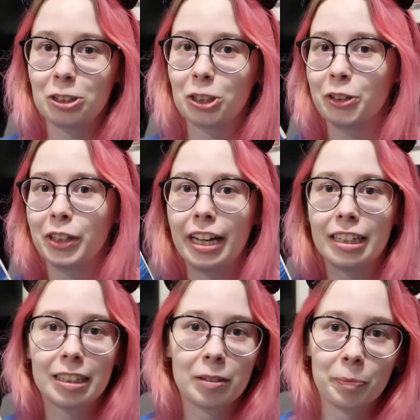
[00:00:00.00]
So,
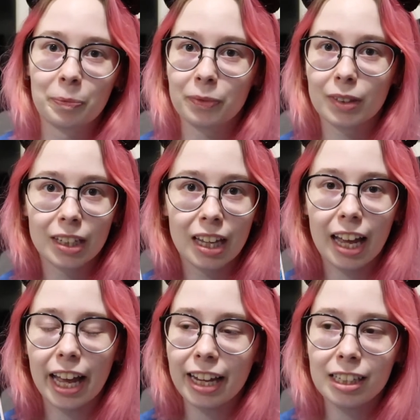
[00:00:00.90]
like,
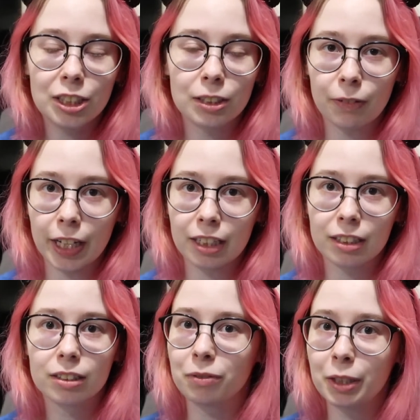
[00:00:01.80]
age is
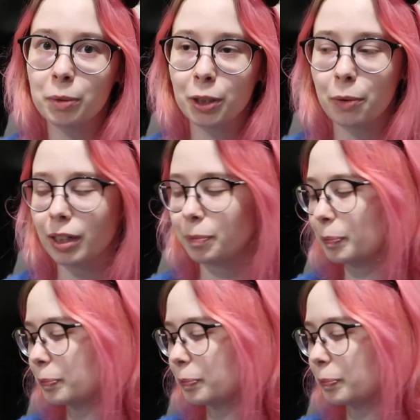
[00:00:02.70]
fake. Read what you want.